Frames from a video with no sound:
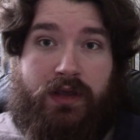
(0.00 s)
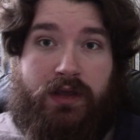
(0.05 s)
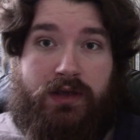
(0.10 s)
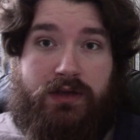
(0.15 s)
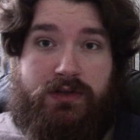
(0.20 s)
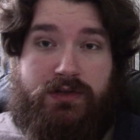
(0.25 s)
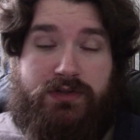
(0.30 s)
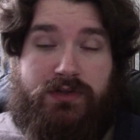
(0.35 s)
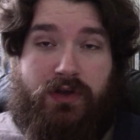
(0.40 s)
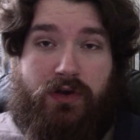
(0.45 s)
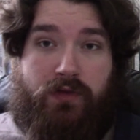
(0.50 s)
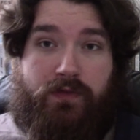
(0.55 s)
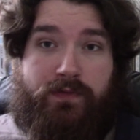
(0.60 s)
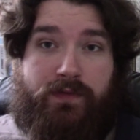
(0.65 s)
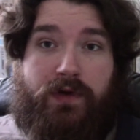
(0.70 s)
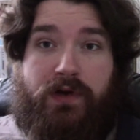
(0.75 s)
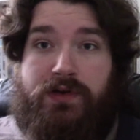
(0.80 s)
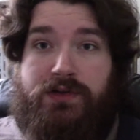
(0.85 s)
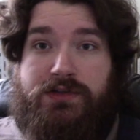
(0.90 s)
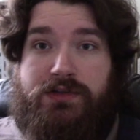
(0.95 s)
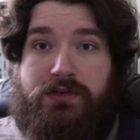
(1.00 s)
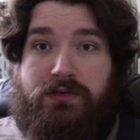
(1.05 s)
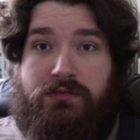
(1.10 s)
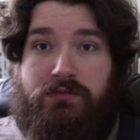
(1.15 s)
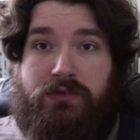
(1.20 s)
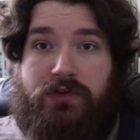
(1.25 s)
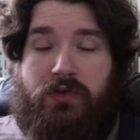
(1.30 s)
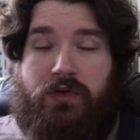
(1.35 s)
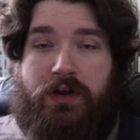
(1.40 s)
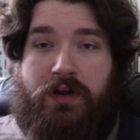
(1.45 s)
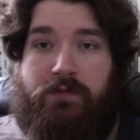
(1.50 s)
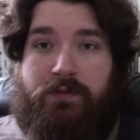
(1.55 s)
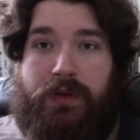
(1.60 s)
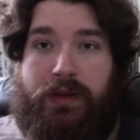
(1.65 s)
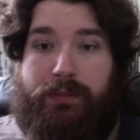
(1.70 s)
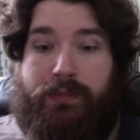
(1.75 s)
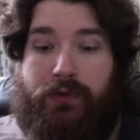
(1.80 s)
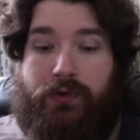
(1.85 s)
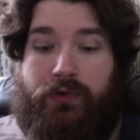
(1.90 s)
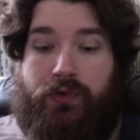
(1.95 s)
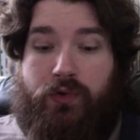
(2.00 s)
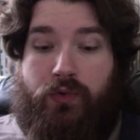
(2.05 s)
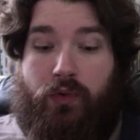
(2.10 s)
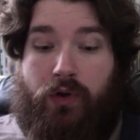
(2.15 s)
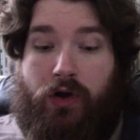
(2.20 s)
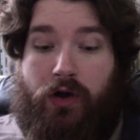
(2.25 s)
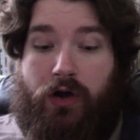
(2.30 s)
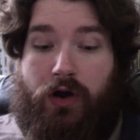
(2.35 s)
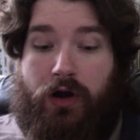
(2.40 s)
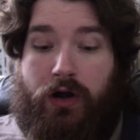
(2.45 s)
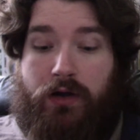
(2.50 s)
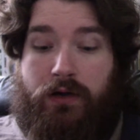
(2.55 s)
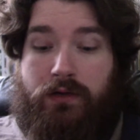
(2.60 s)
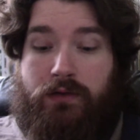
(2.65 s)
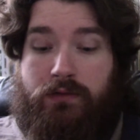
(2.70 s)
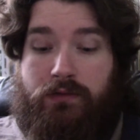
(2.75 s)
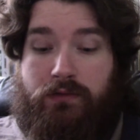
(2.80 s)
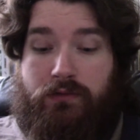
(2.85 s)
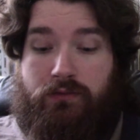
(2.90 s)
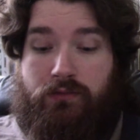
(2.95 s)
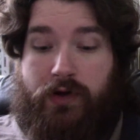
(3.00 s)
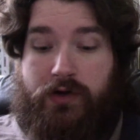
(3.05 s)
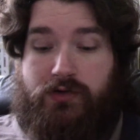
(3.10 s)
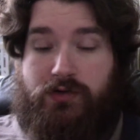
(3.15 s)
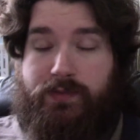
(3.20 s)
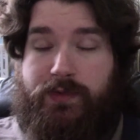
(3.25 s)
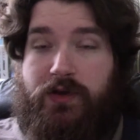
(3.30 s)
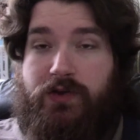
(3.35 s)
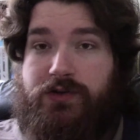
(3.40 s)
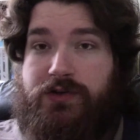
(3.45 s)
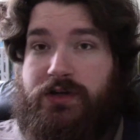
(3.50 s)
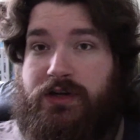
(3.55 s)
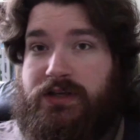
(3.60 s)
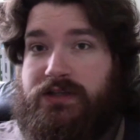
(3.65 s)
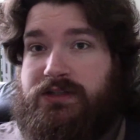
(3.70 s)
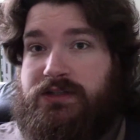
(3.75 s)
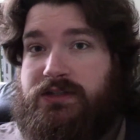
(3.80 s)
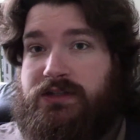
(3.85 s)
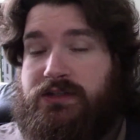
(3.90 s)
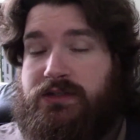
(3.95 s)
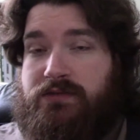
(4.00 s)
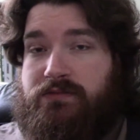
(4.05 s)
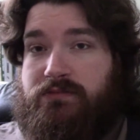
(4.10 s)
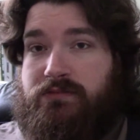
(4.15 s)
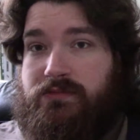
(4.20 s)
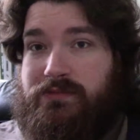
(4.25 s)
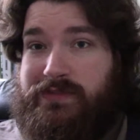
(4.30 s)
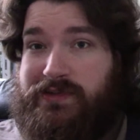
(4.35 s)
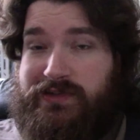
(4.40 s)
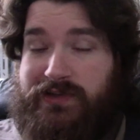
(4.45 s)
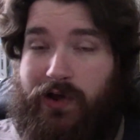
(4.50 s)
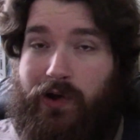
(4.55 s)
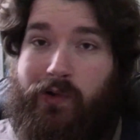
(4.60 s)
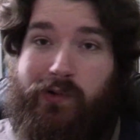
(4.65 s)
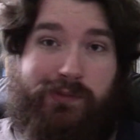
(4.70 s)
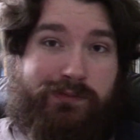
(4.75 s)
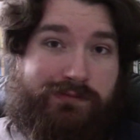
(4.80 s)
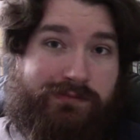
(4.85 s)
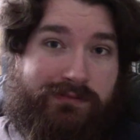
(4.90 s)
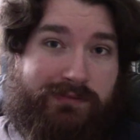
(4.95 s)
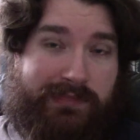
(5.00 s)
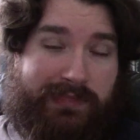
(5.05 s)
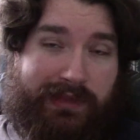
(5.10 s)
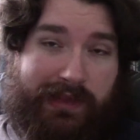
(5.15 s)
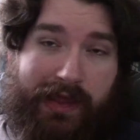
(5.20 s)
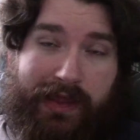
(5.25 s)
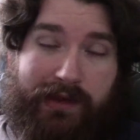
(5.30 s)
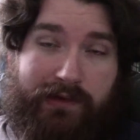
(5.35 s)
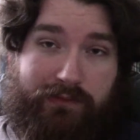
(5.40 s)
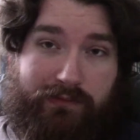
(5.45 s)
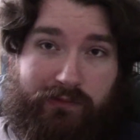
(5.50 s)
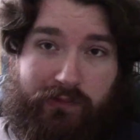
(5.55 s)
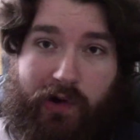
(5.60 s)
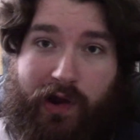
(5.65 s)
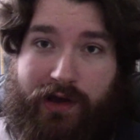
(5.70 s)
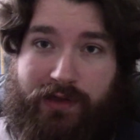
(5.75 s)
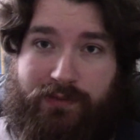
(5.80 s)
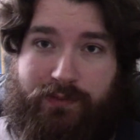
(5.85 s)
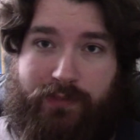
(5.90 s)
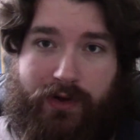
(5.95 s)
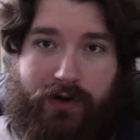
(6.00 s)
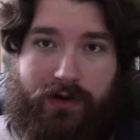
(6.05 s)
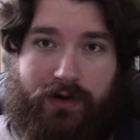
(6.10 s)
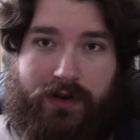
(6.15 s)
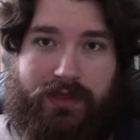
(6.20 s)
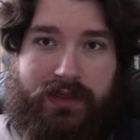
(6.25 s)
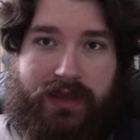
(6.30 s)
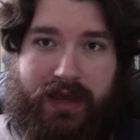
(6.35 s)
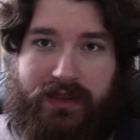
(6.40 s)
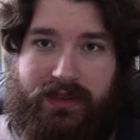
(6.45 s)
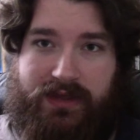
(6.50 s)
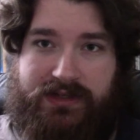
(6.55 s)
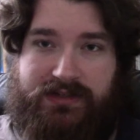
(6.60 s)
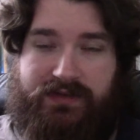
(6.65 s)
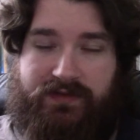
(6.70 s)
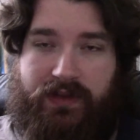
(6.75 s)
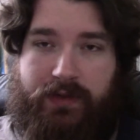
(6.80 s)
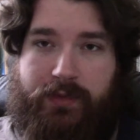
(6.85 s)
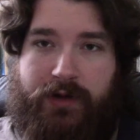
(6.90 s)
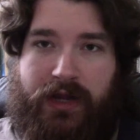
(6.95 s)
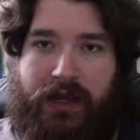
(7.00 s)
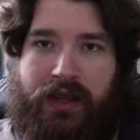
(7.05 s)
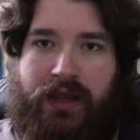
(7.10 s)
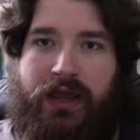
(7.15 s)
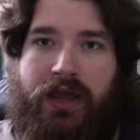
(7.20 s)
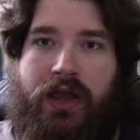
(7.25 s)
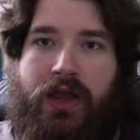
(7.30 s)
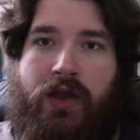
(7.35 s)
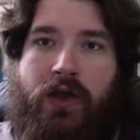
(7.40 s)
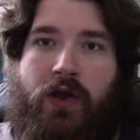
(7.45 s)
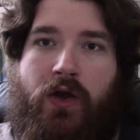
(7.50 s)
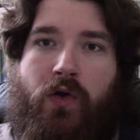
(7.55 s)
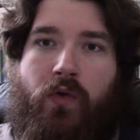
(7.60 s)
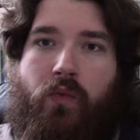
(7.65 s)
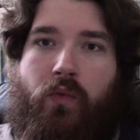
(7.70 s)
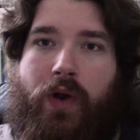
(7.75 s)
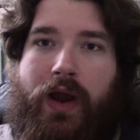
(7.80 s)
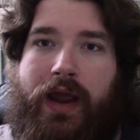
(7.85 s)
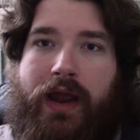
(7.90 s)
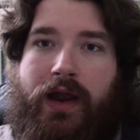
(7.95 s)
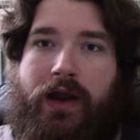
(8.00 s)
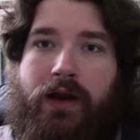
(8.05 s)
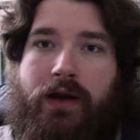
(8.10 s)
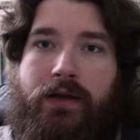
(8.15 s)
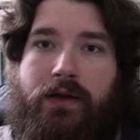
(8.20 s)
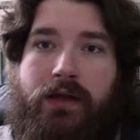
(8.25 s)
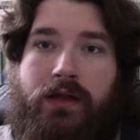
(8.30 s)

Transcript: So first, you could have people who are retributionists. So, like Rothbard in The Ethics of Liberty, where